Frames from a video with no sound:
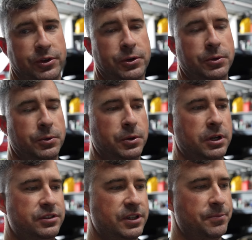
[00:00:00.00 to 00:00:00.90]
you
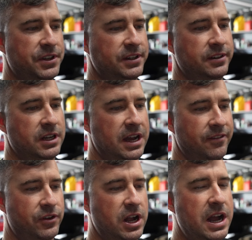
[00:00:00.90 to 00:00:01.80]
something
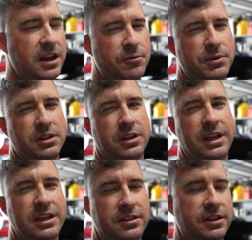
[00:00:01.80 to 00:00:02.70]
I've kind of been
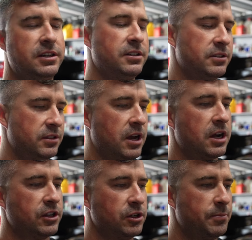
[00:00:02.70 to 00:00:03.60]
hinting and
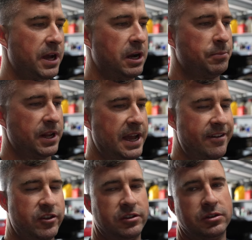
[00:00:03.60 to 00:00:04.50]
talking about, but I
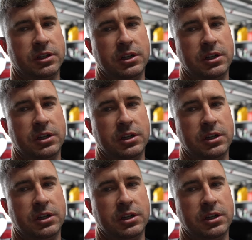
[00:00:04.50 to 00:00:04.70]
haven't